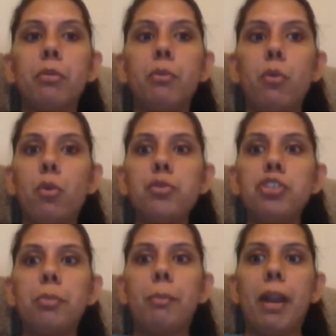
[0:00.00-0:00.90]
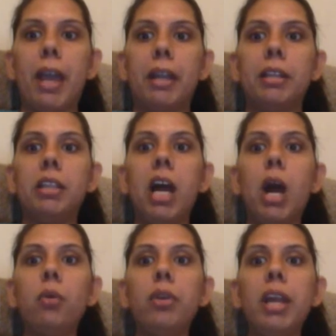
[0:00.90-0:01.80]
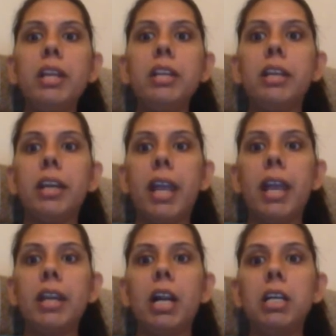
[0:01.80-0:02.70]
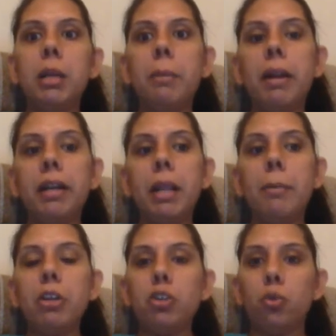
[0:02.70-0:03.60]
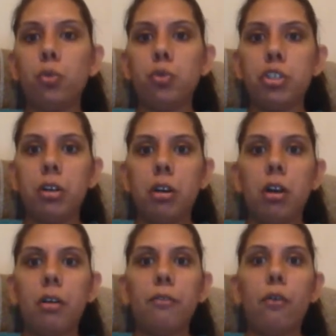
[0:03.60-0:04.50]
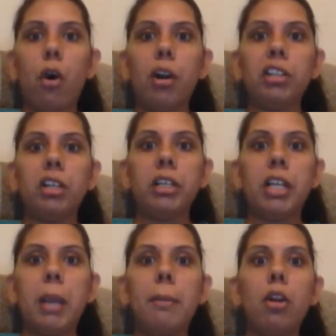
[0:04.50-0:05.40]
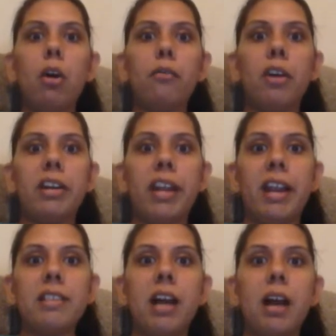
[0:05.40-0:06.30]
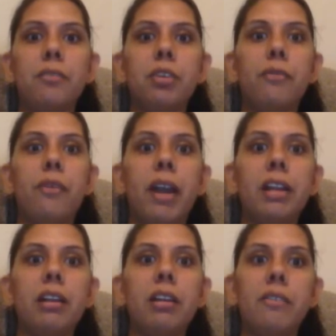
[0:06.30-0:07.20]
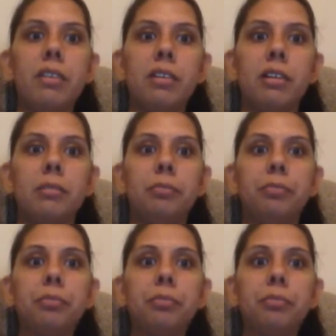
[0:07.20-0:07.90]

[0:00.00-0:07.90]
proposed plan. The outline can ultimately be used for the table of contents after final revision.